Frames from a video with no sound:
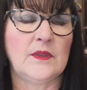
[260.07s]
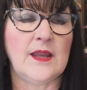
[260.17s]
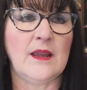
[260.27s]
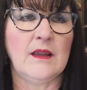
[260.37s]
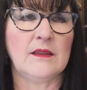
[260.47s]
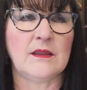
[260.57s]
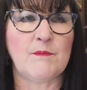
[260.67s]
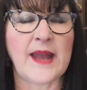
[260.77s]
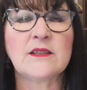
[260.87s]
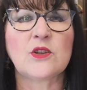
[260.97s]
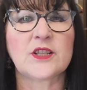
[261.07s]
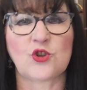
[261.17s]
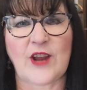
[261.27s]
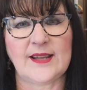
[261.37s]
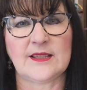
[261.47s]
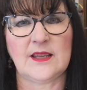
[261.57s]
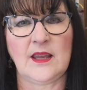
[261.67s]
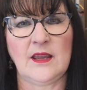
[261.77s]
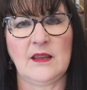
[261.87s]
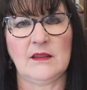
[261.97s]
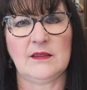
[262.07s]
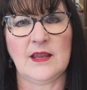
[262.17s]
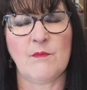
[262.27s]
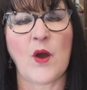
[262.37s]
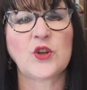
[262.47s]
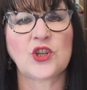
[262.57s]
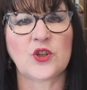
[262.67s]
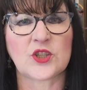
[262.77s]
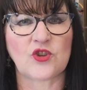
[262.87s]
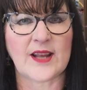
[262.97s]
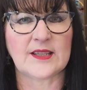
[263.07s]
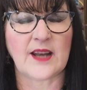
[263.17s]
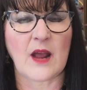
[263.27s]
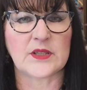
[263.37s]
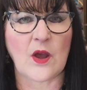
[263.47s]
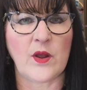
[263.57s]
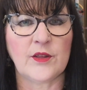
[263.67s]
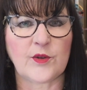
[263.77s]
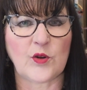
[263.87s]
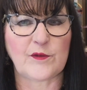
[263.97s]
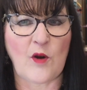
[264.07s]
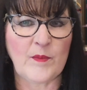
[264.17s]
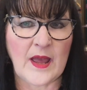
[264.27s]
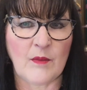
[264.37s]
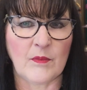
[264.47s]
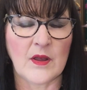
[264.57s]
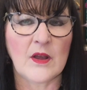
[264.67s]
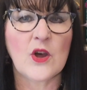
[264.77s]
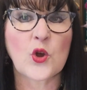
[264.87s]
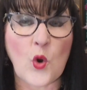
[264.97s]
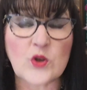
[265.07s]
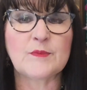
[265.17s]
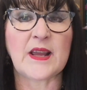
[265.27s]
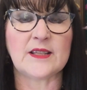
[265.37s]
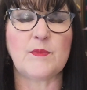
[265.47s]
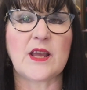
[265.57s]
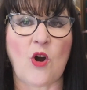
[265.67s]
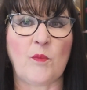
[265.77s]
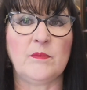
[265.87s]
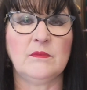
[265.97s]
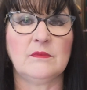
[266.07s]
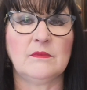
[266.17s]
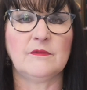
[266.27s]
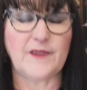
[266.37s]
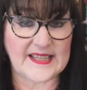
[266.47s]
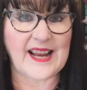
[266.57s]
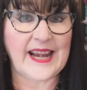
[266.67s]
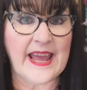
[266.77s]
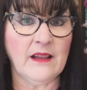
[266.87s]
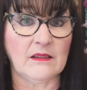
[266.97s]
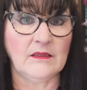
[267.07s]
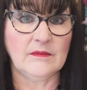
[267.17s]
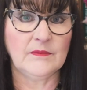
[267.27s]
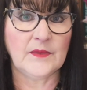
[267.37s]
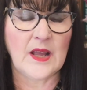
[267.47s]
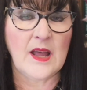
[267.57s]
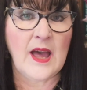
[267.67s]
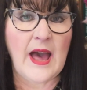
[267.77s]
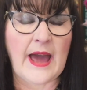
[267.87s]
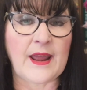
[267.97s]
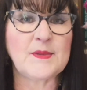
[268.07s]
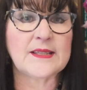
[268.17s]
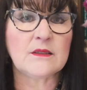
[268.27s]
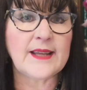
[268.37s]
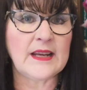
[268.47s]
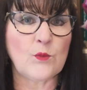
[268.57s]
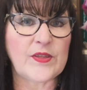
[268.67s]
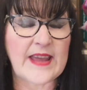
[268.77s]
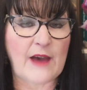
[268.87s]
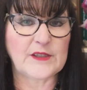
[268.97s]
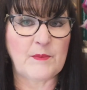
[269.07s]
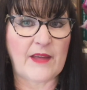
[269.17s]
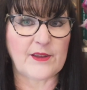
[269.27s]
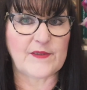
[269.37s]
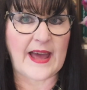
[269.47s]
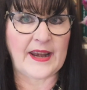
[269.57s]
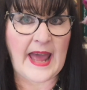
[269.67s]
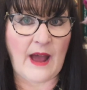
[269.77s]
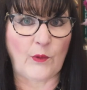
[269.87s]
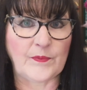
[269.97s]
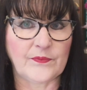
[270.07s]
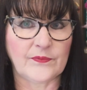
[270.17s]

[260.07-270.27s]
The mental stress, the emotional stress that I was going through from him caused me to become physically ill. And I'm still dealing with the aftermath of that now.